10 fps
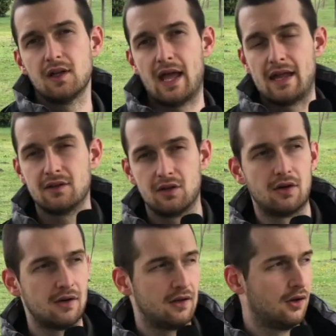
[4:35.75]
and
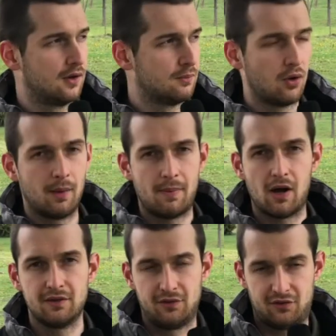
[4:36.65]
learn more
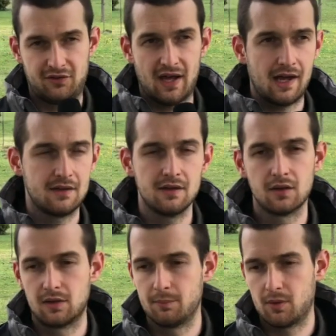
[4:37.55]
about the society,
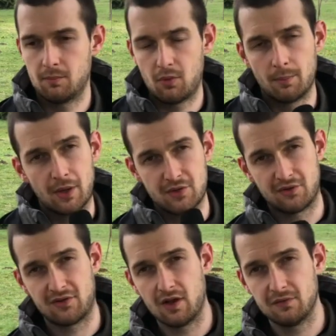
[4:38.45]
learn more about
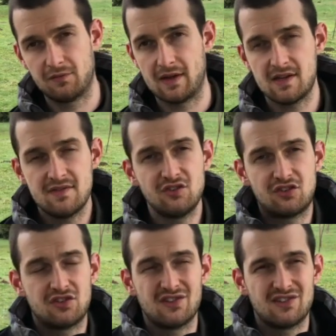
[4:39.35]
yourself, and even
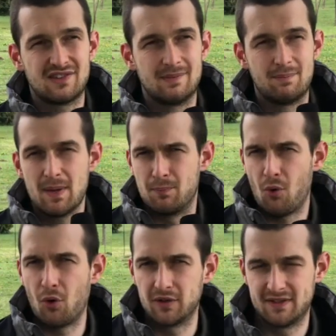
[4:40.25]
just be
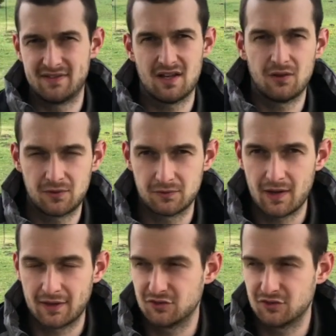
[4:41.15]
bored and self-reflect.